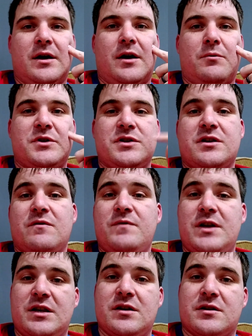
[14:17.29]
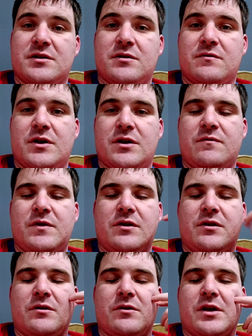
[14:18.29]
Which is convenient because they're very
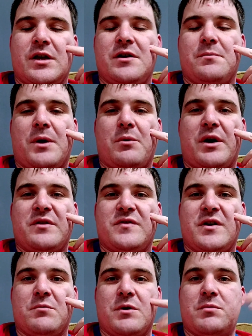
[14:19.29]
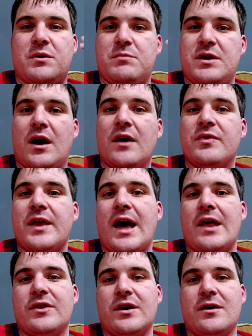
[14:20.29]
conveniently located to my wife's family. But beyond
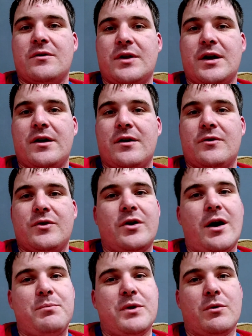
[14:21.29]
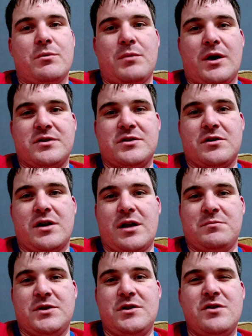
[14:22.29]
that, they're up there with Monster
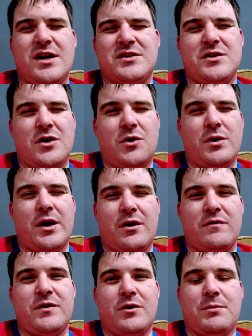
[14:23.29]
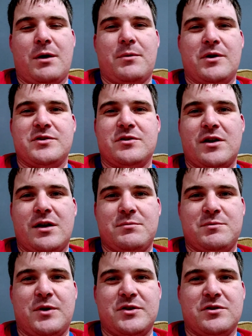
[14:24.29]
Games. You guys know how I feel about Monster
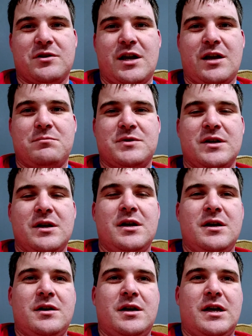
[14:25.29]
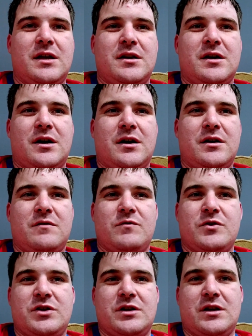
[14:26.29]
Games. Monster Games in
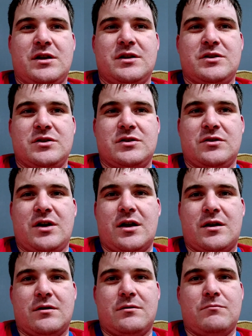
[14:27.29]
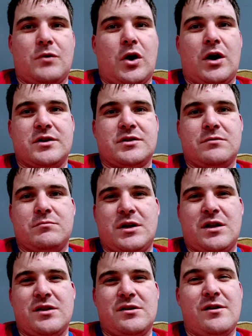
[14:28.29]
Virginia is just like awesome,
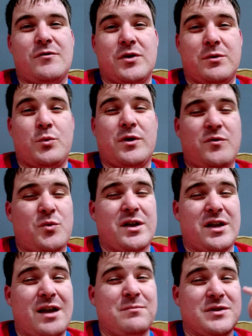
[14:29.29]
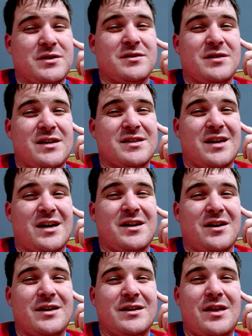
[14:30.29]
and I think Level 1 Games has kind
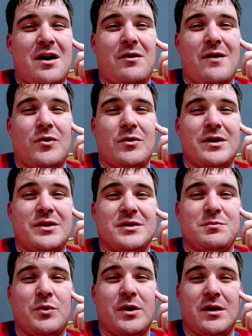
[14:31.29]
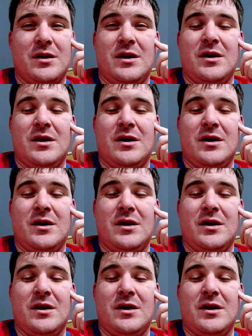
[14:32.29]
of gotten to that level at this point.